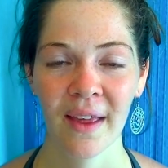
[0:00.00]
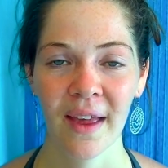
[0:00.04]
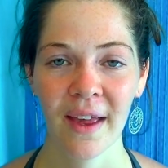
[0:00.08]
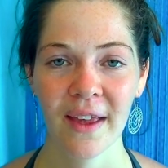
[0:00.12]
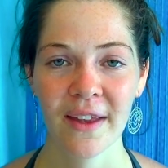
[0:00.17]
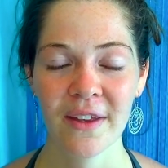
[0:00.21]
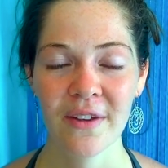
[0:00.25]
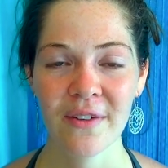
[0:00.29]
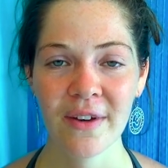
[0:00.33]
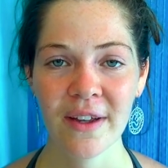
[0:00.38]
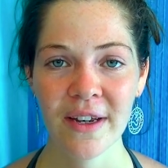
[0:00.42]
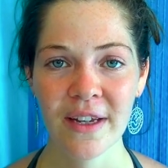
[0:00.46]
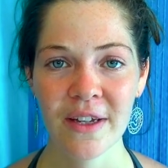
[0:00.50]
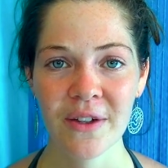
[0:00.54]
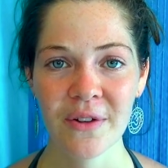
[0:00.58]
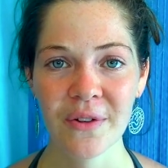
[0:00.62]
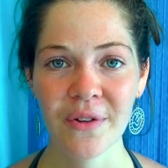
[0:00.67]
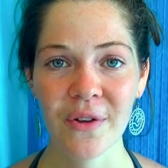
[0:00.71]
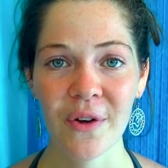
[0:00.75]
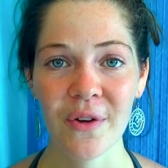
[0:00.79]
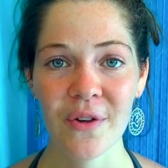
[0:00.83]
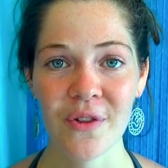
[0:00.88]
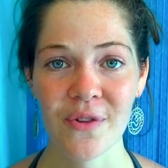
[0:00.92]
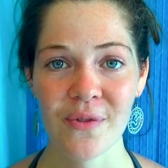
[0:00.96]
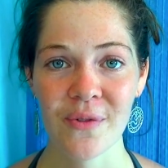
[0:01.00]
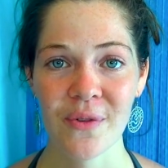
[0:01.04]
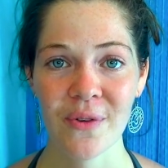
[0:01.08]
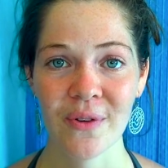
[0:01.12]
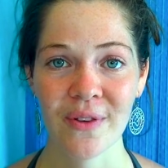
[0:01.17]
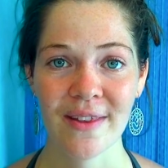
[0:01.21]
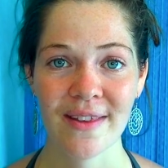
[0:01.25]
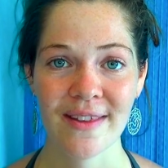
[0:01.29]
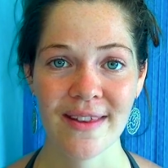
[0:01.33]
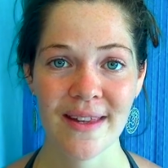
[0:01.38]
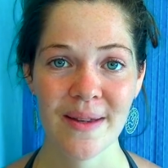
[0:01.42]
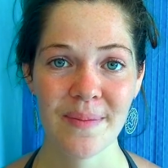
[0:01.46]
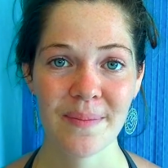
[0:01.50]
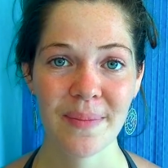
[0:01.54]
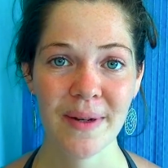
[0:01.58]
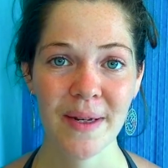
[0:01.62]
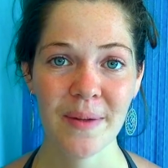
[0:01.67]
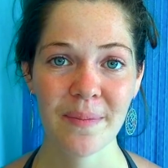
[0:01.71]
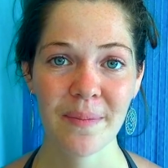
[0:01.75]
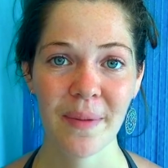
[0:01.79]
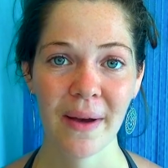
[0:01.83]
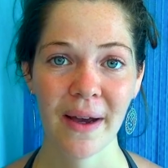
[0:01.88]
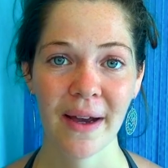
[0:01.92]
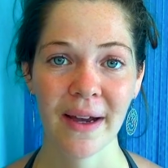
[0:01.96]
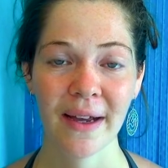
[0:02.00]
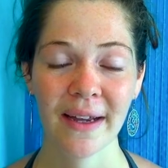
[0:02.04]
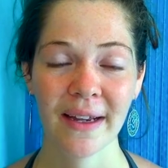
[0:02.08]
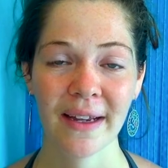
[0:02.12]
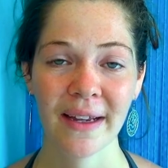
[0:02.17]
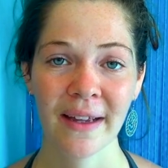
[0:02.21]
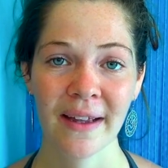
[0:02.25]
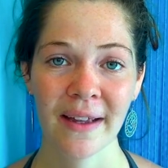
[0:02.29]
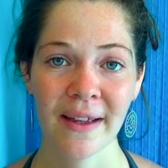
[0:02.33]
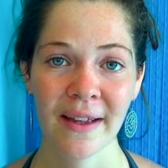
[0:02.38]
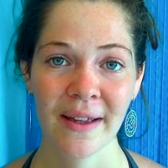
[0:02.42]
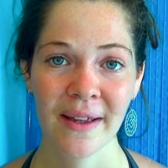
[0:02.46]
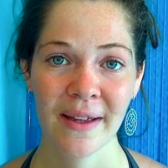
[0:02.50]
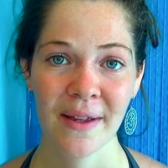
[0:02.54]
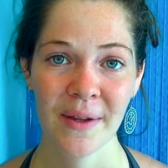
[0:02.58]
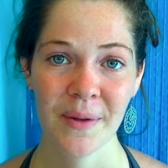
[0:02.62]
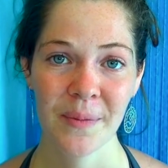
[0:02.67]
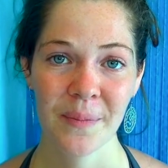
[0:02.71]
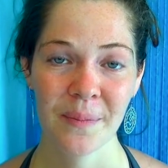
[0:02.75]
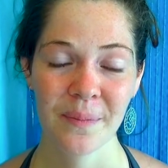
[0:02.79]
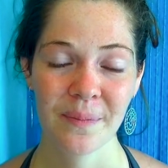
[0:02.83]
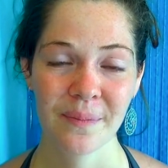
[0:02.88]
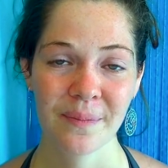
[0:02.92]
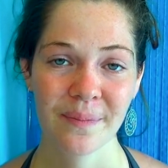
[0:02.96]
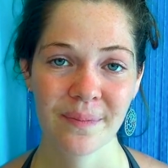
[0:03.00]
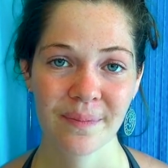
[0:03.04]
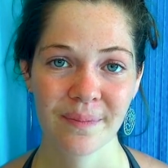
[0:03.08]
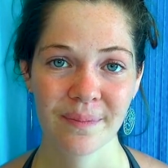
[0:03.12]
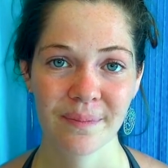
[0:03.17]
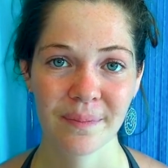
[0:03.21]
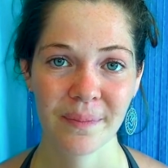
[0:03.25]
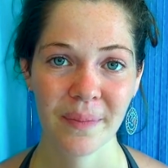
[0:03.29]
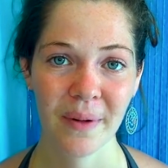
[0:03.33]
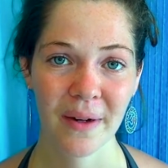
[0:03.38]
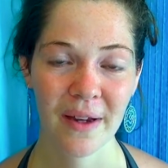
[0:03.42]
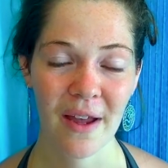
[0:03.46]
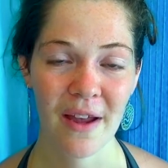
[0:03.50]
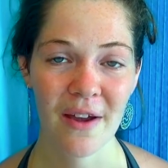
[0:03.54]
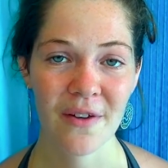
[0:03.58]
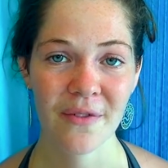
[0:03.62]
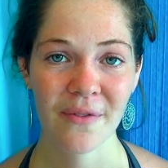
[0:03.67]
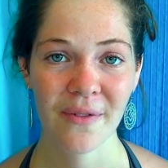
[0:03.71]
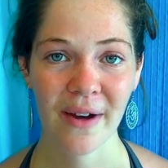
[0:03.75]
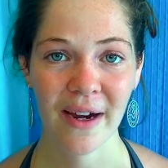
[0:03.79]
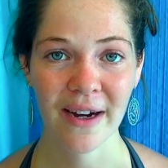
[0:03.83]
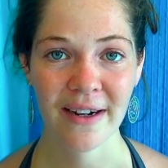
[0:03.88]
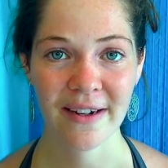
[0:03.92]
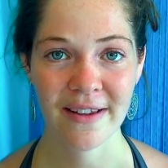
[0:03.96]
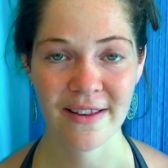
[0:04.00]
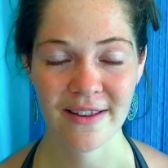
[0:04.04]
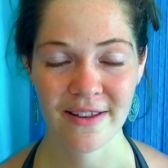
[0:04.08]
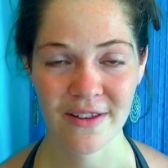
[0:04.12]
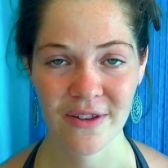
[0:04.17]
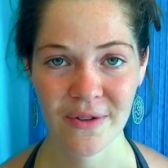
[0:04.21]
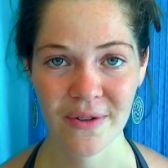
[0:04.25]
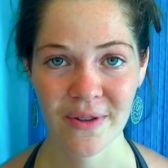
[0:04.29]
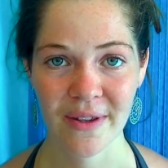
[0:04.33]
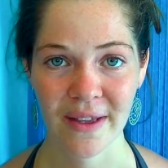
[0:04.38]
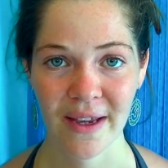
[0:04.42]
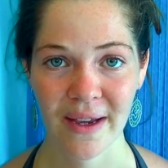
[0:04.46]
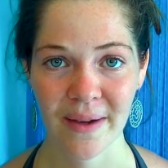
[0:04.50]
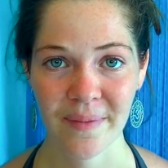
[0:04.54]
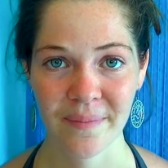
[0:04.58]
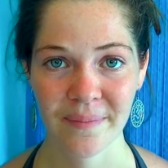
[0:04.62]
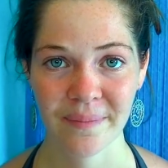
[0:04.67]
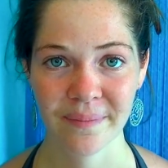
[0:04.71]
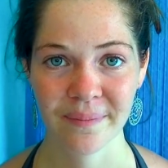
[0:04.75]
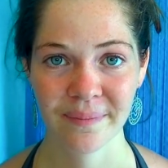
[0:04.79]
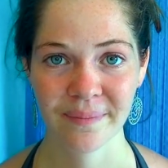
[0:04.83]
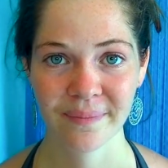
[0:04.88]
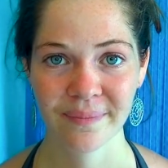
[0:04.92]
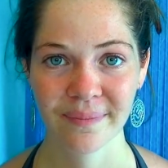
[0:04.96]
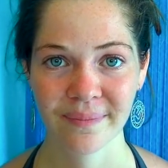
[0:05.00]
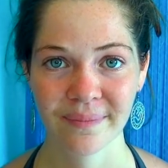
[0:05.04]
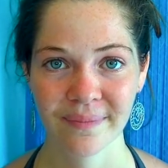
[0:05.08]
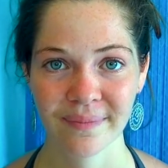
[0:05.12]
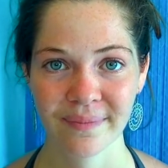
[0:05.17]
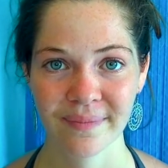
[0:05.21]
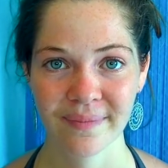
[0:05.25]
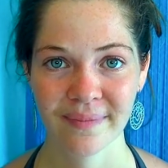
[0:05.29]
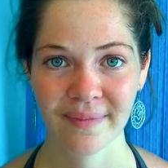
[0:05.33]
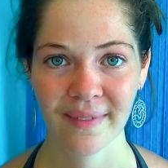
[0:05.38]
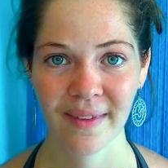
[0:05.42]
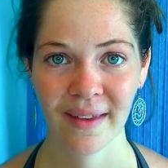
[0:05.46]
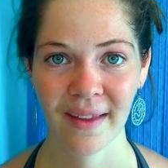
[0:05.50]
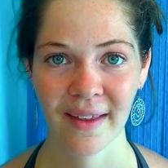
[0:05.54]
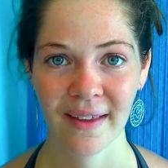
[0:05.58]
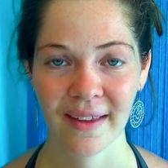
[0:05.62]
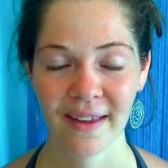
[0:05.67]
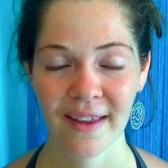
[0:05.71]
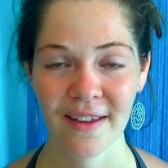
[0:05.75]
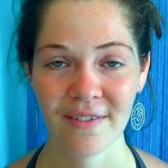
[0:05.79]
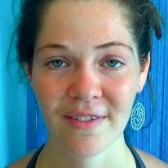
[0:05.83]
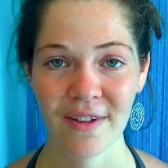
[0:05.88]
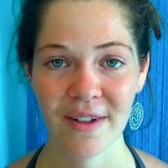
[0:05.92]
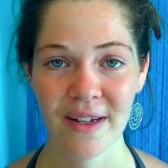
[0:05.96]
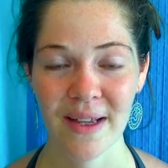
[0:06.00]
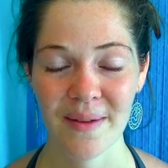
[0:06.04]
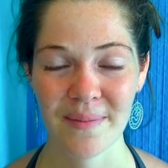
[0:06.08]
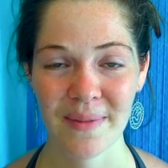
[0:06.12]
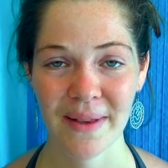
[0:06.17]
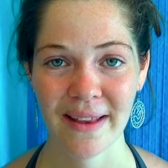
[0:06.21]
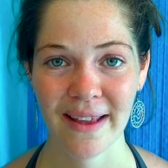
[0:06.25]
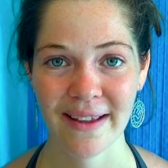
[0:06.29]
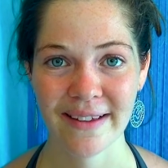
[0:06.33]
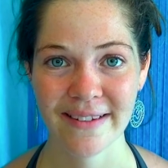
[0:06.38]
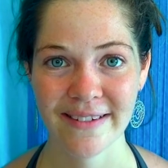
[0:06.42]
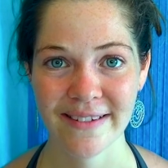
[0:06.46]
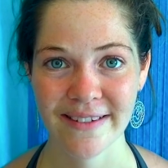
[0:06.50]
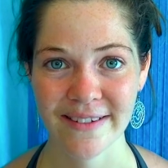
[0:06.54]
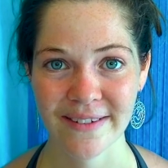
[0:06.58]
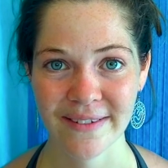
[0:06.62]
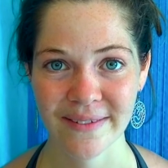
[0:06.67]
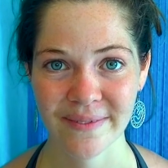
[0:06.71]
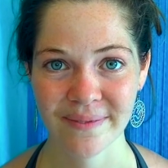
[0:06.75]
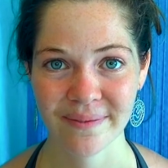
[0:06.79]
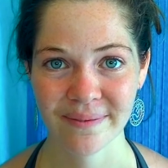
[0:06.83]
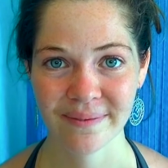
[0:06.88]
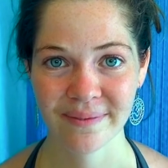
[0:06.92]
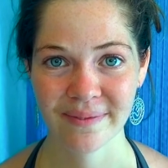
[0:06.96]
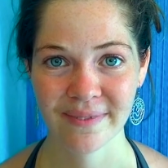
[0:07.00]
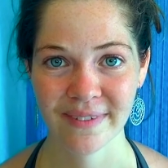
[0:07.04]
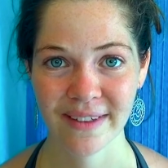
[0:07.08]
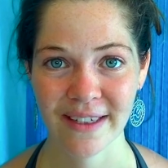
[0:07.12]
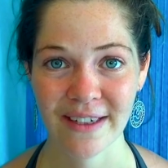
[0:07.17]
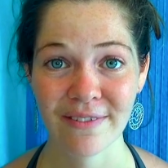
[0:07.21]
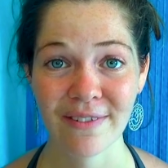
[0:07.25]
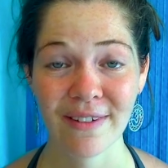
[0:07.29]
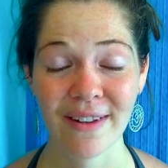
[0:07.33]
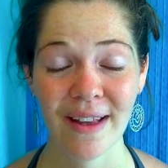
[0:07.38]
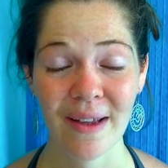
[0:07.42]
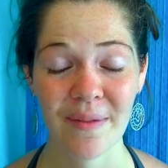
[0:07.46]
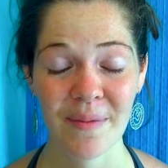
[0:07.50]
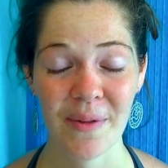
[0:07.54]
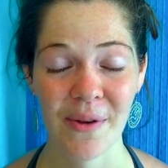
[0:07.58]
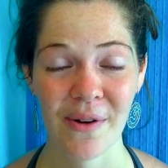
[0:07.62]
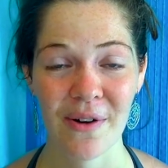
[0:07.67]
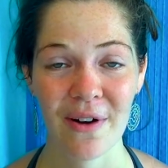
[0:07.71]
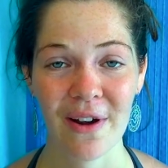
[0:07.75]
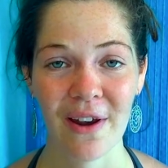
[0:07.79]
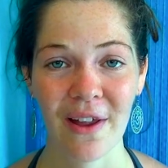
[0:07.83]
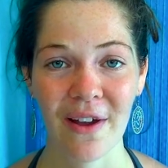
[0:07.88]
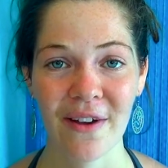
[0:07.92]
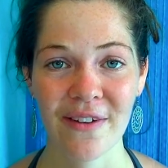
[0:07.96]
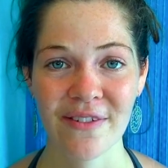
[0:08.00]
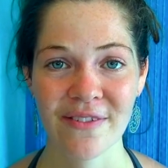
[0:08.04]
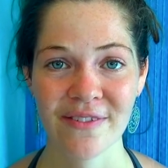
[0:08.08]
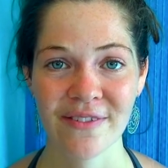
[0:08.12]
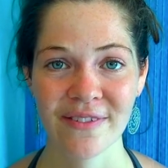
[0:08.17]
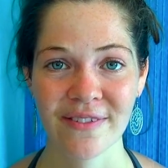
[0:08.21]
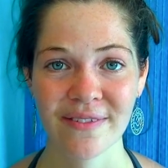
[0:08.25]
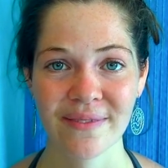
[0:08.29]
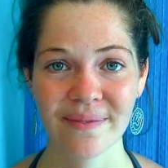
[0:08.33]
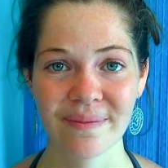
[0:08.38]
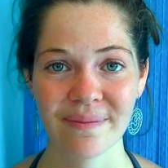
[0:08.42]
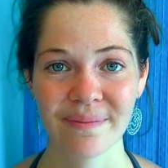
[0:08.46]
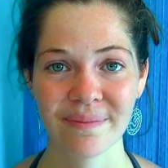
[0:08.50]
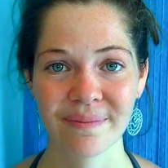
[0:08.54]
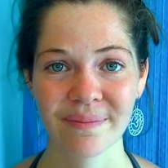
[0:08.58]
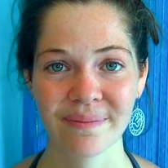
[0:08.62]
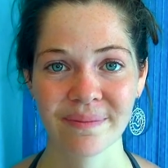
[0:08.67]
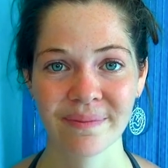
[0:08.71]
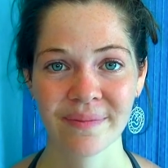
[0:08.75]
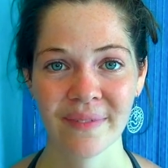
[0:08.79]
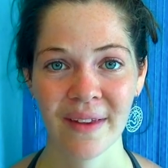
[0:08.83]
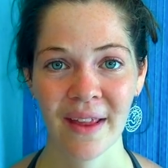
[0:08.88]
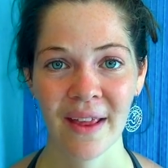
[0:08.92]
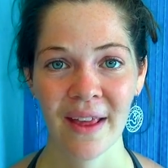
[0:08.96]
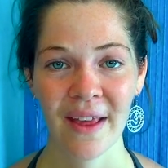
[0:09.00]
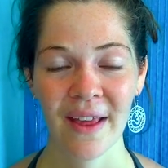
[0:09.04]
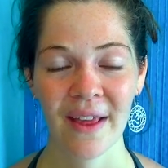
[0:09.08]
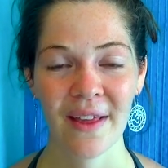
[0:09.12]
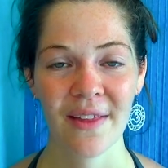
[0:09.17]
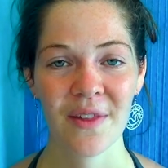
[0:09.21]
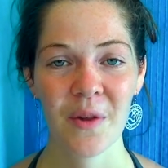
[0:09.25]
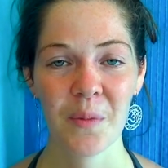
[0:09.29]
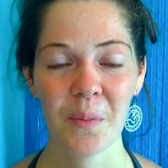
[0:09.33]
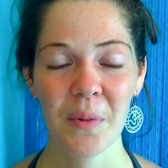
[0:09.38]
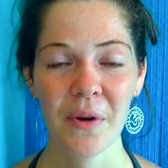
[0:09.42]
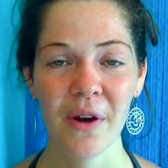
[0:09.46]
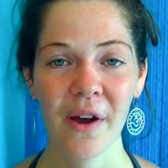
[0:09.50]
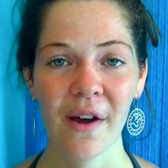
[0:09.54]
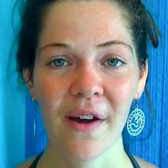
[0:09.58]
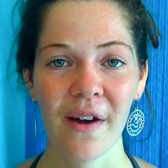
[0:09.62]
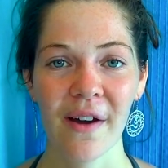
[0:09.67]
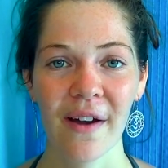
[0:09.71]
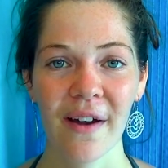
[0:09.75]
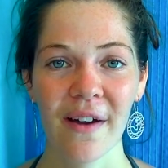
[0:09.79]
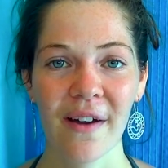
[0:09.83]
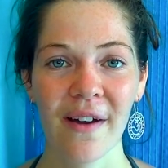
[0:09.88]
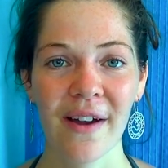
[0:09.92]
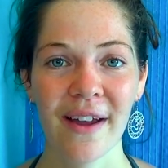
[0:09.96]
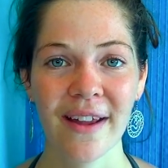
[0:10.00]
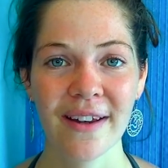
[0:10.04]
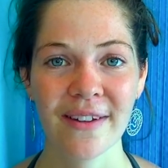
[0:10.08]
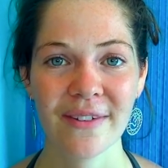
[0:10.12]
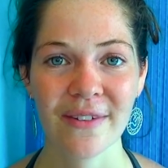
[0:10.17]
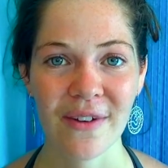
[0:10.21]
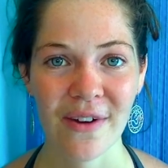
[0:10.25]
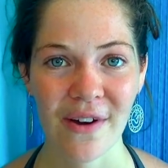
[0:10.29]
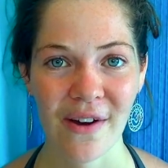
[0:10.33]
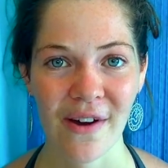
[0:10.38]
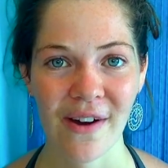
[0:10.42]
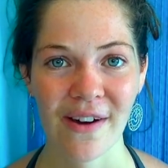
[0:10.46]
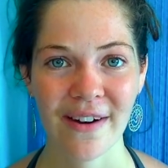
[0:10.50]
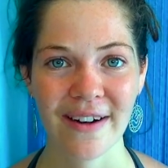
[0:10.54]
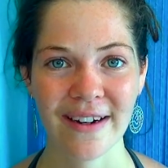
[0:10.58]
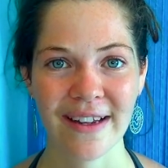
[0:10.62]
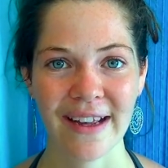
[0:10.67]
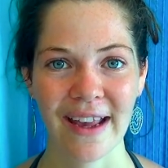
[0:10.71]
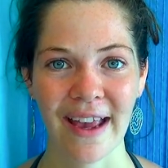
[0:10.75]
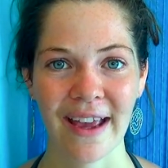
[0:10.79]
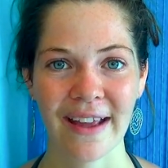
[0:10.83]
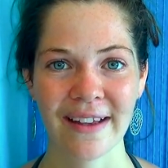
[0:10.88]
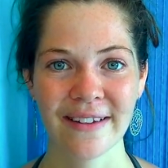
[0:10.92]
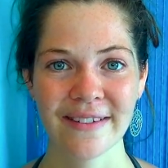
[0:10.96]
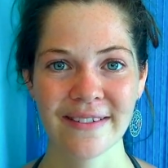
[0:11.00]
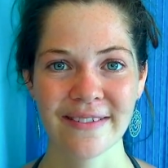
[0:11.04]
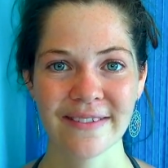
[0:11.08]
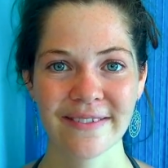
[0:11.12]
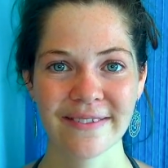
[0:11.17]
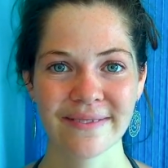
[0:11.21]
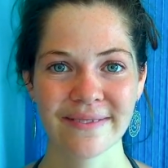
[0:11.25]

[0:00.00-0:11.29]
You can heal those wounds simply by bringing awareness to them, giving them attention, giving them your love. So put a hand on your heart again